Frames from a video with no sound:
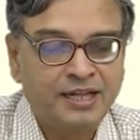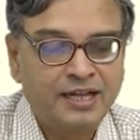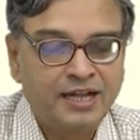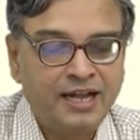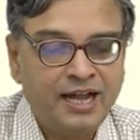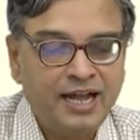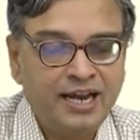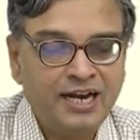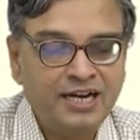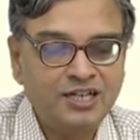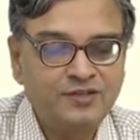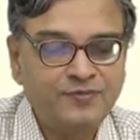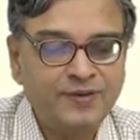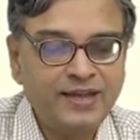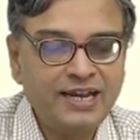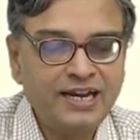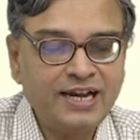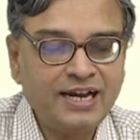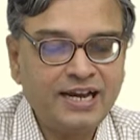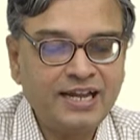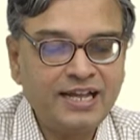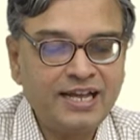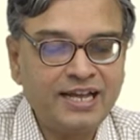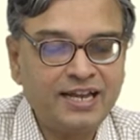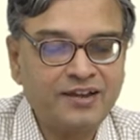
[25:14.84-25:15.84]
and it is very
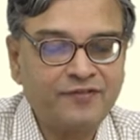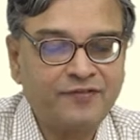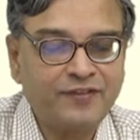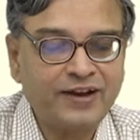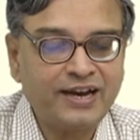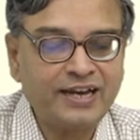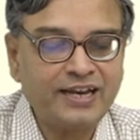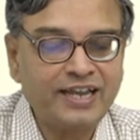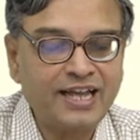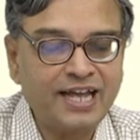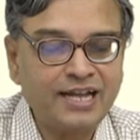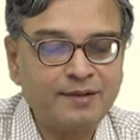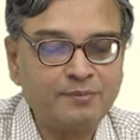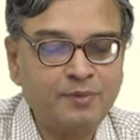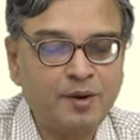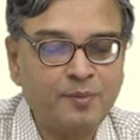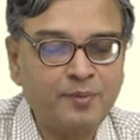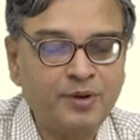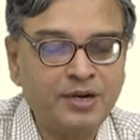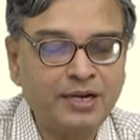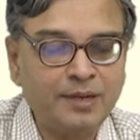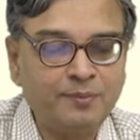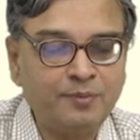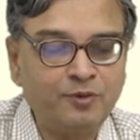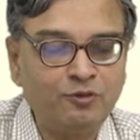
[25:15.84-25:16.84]
clear if I take
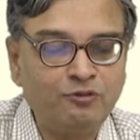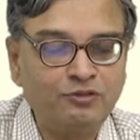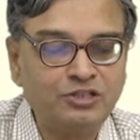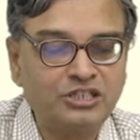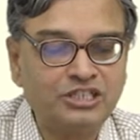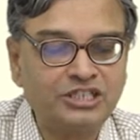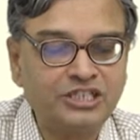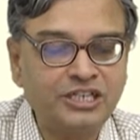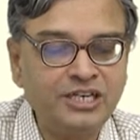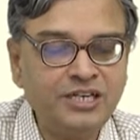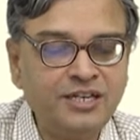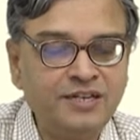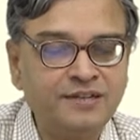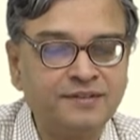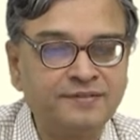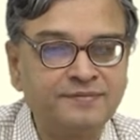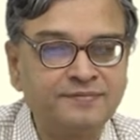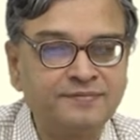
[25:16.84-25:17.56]
moment about G,